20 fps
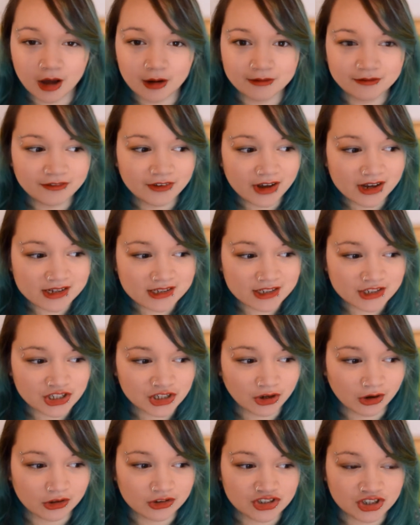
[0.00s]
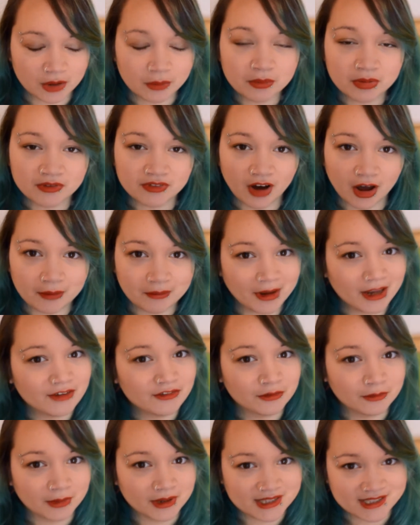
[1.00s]
Firstly, she got a jumper that I made
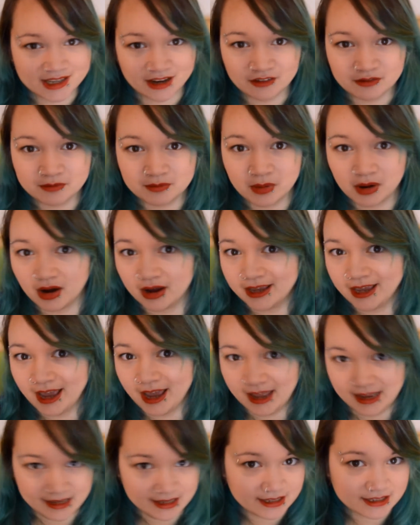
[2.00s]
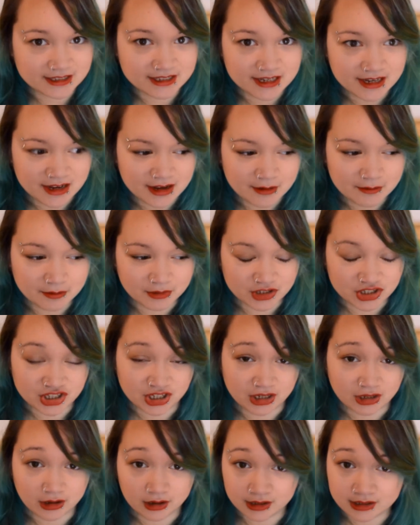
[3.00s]
for myself but I hate, but she
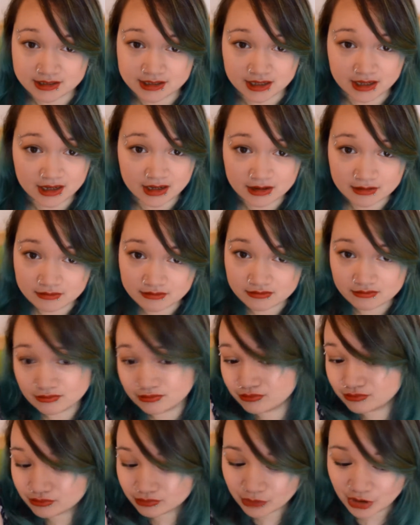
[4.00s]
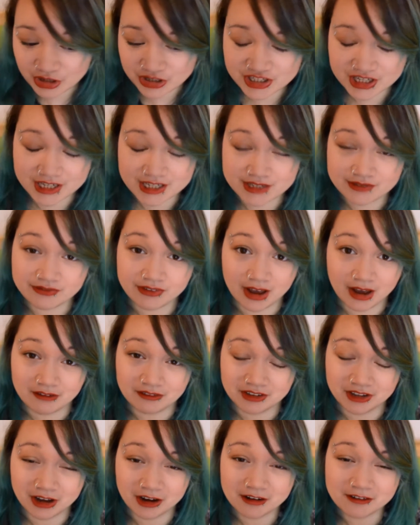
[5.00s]
liked it, which is fair
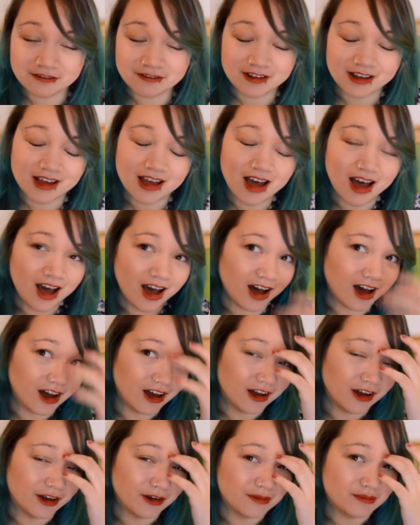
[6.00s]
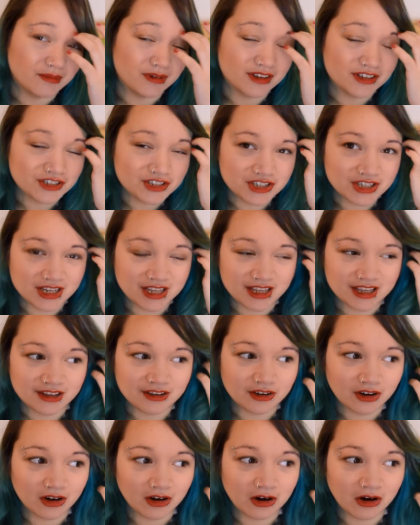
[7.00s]
enough. She
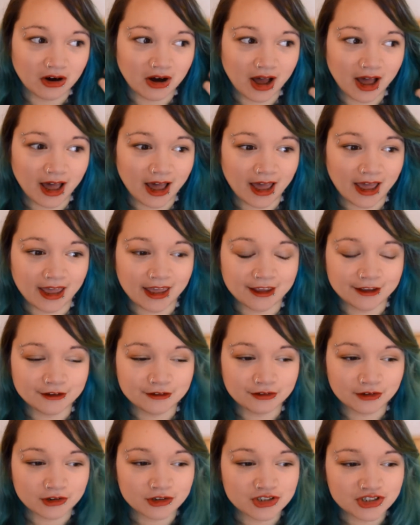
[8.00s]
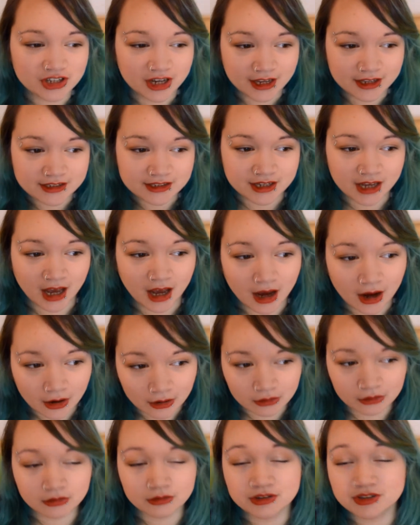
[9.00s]
got a crocheted
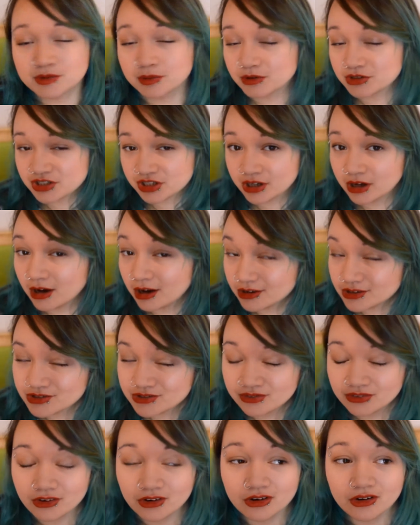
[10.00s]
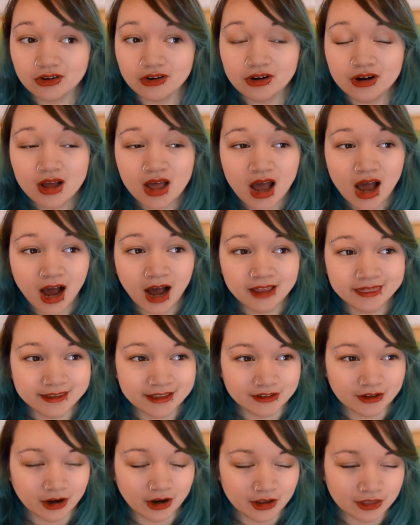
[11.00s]
cowl, it's what she asked for, and
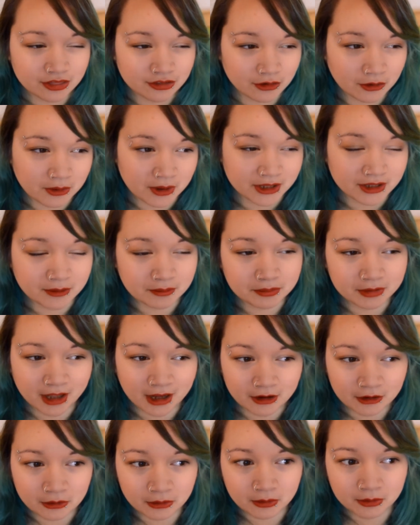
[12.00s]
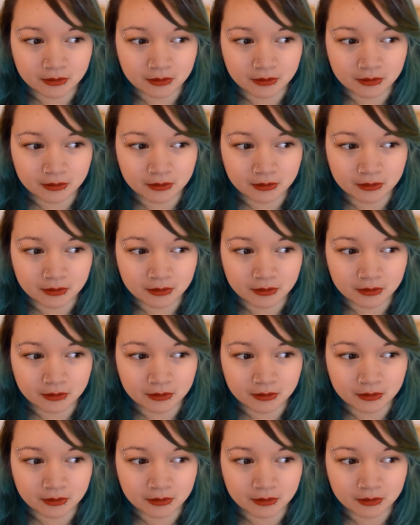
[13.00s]
then I threw in a black